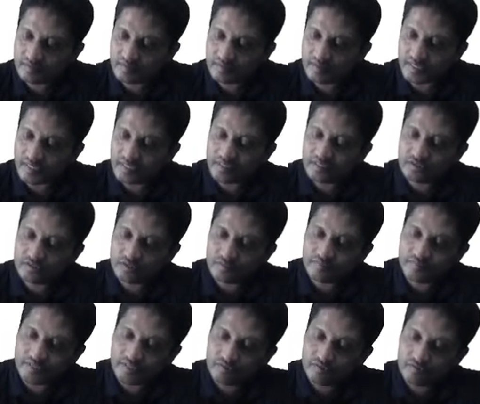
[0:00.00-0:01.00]
Right. So
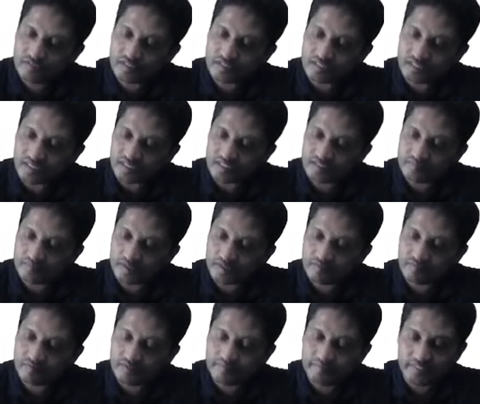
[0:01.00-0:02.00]
if I use this algebra
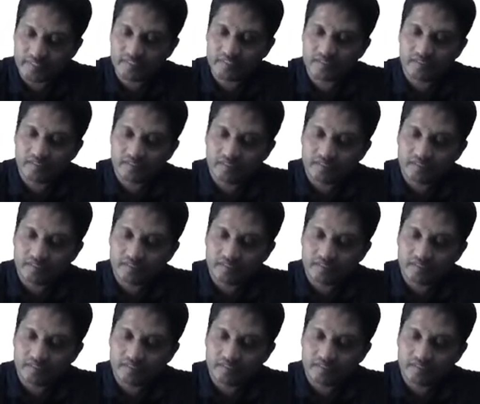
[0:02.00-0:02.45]
of limits,